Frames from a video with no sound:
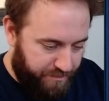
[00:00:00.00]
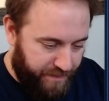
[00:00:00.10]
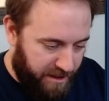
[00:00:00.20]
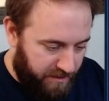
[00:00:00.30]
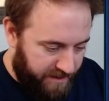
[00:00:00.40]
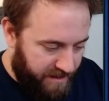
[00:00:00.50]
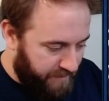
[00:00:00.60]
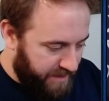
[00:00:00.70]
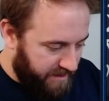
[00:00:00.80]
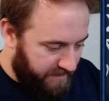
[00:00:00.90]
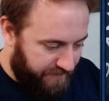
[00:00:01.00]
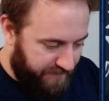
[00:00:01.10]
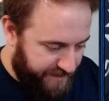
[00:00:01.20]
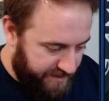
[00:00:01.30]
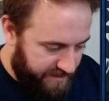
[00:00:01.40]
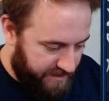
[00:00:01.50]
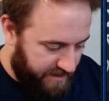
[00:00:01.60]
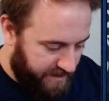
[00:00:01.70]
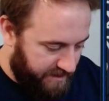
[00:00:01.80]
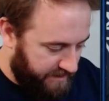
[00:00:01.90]
barely not big enough. Yeah.
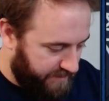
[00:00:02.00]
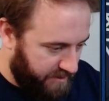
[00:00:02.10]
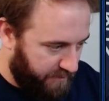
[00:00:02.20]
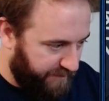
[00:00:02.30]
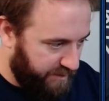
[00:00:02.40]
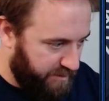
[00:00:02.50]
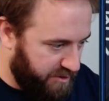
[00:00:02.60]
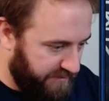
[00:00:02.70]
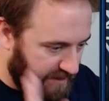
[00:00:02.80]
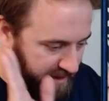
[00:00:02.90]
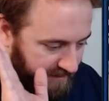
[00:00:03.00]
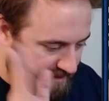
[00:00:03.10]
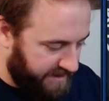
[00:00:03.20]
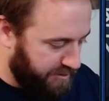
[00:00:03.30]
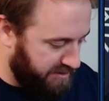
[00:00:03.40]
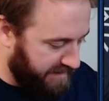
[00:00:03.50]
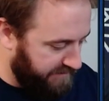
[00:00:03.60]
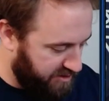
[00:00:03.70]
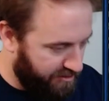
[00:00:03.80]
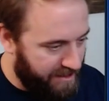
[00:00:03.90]
But hopefully we'll survive. Now survive
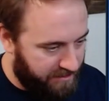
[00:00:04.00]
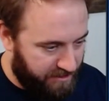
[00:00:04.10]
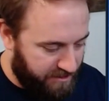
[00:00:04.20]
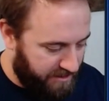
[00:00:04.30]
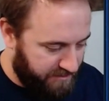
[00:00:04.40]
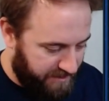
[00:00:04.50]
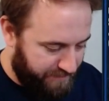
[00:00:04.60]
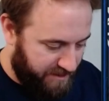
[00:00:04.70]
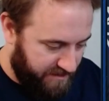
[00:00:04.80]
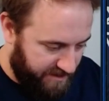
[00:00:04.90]
Strangle or another Impulse.